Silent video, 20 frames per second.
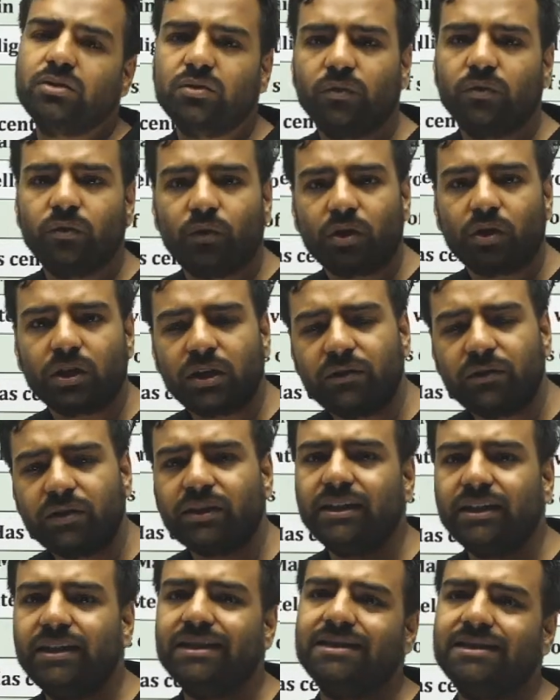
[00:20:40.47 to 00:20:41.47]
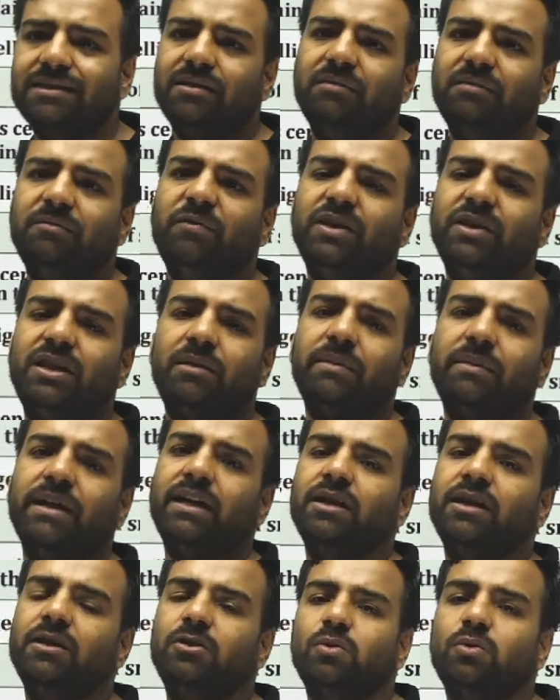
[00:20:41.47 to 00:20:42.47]
So whatever thing is within my
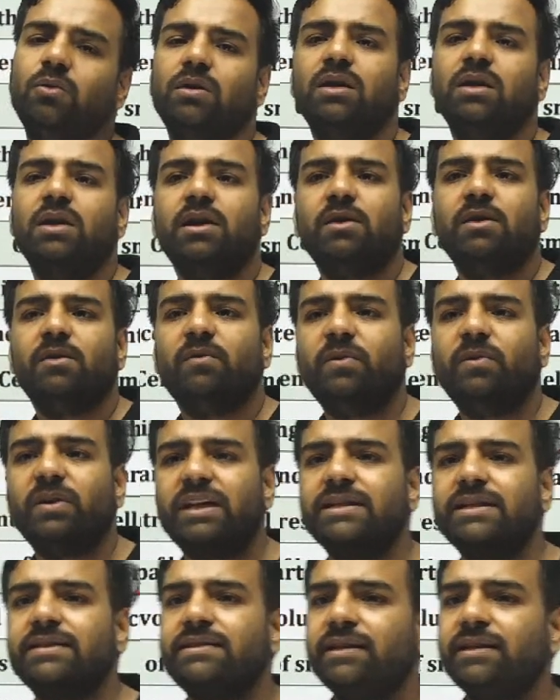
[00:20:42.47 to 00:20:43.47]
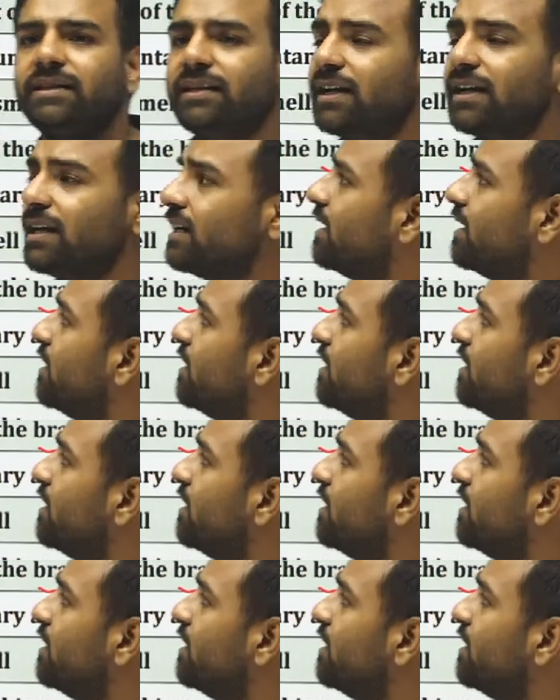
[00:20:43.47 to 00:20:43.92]
control, we can say that